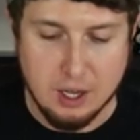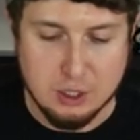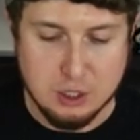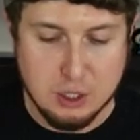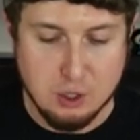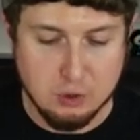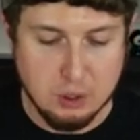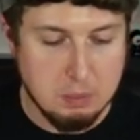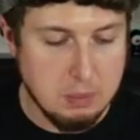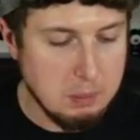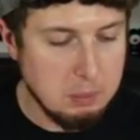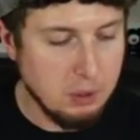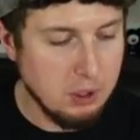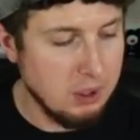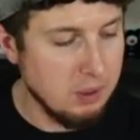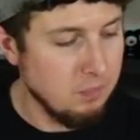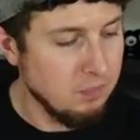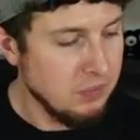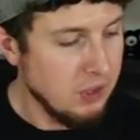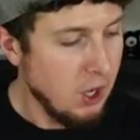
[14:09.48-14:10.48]
Do you
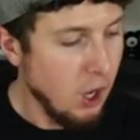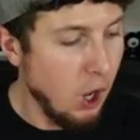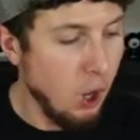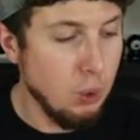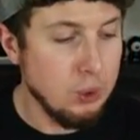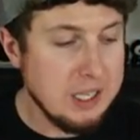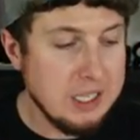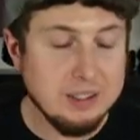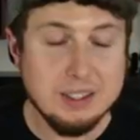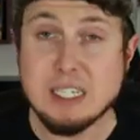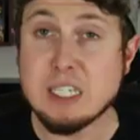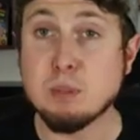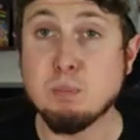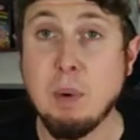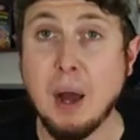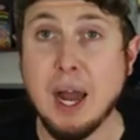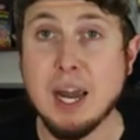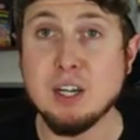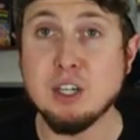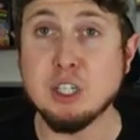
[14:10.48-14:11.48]
remember owning these
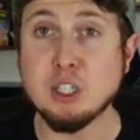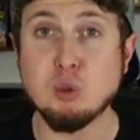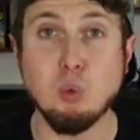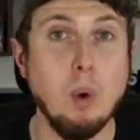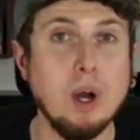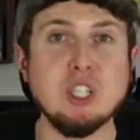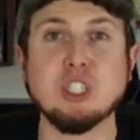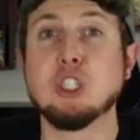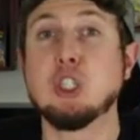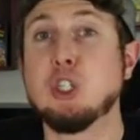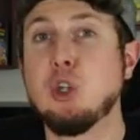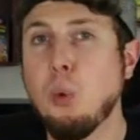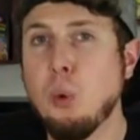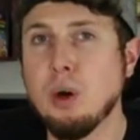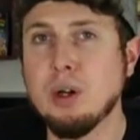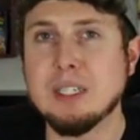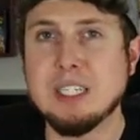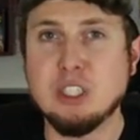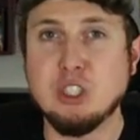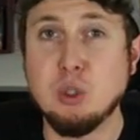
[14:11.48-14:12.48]
binders? What
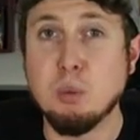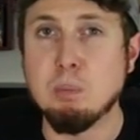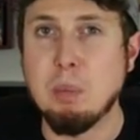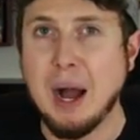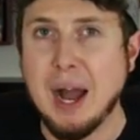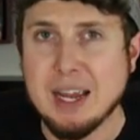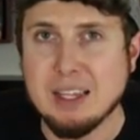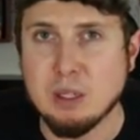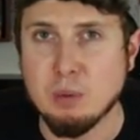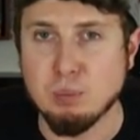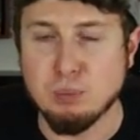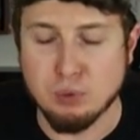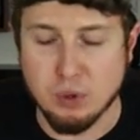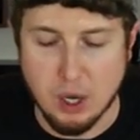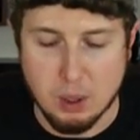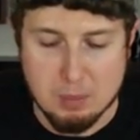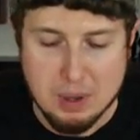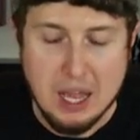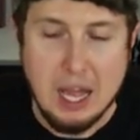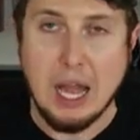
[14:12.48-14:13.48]
store did you buy them
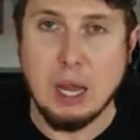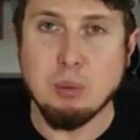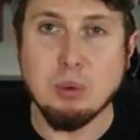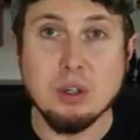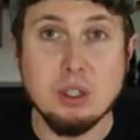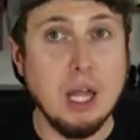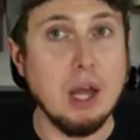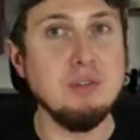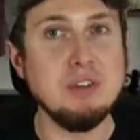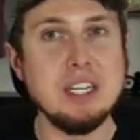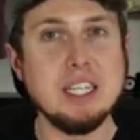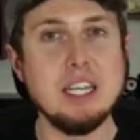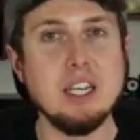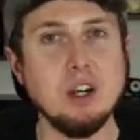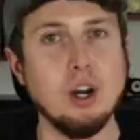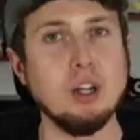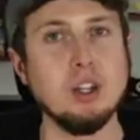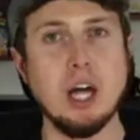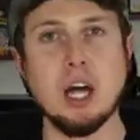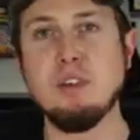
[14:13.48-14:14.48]
from? I would love to
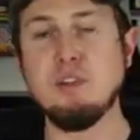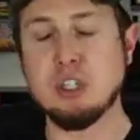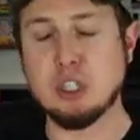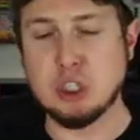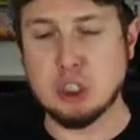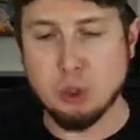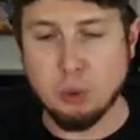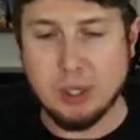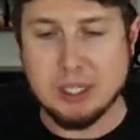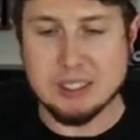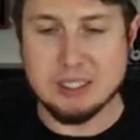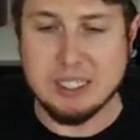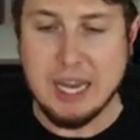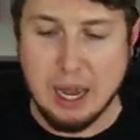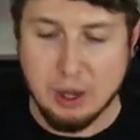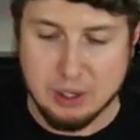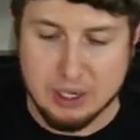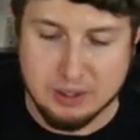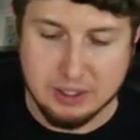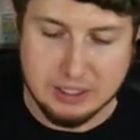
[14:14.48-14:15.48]
hear a lot of your stories
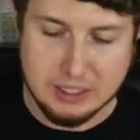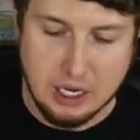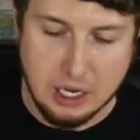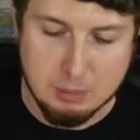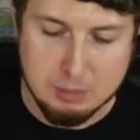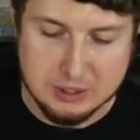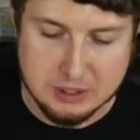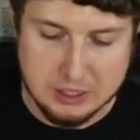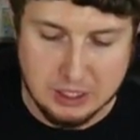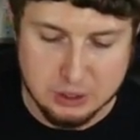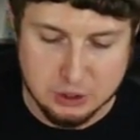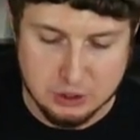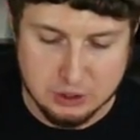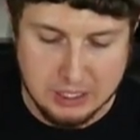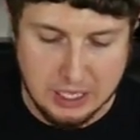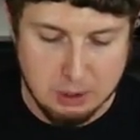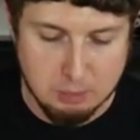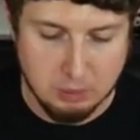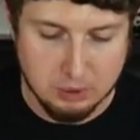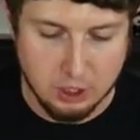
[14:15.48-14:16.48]
down in the comment section
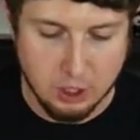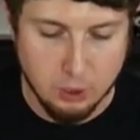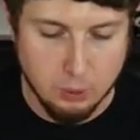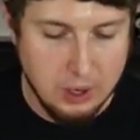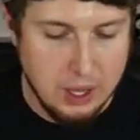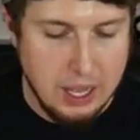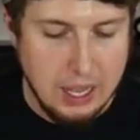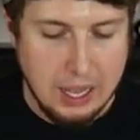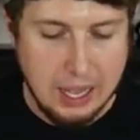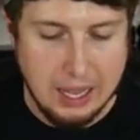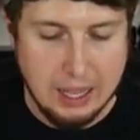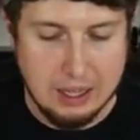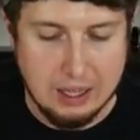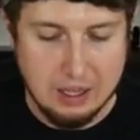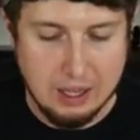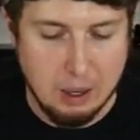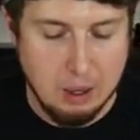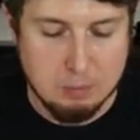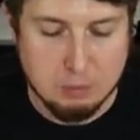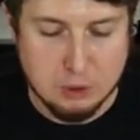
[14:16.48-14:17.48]
down below.
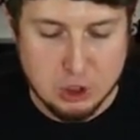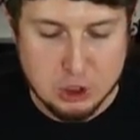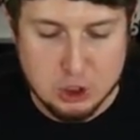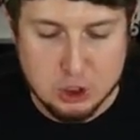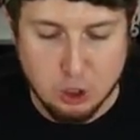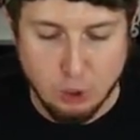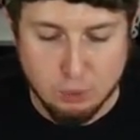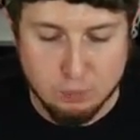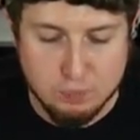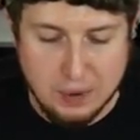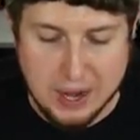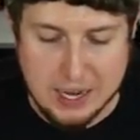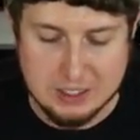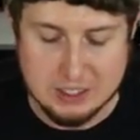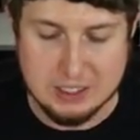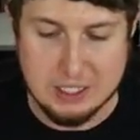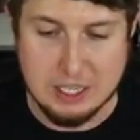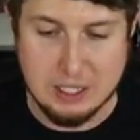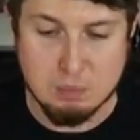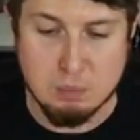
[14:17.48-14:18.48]
I'm just so
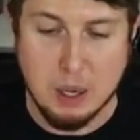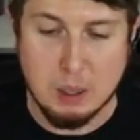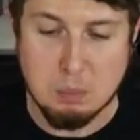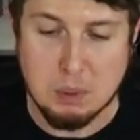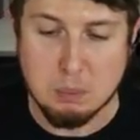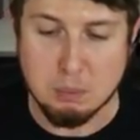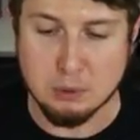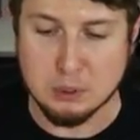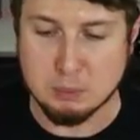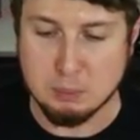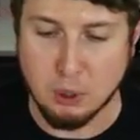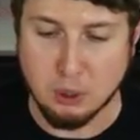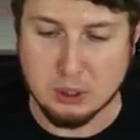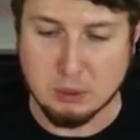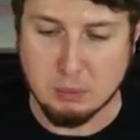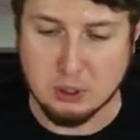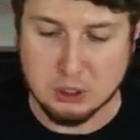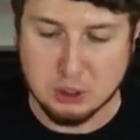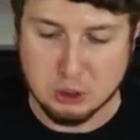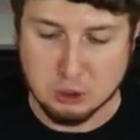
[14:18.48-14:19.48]
fascinated by people's
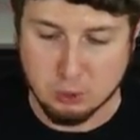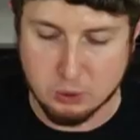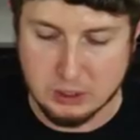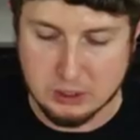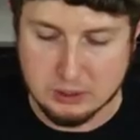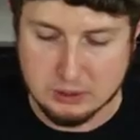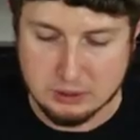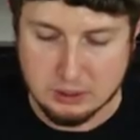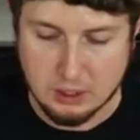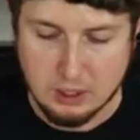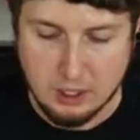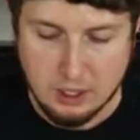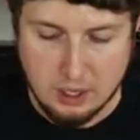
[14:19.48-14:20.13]
Pokemon stories.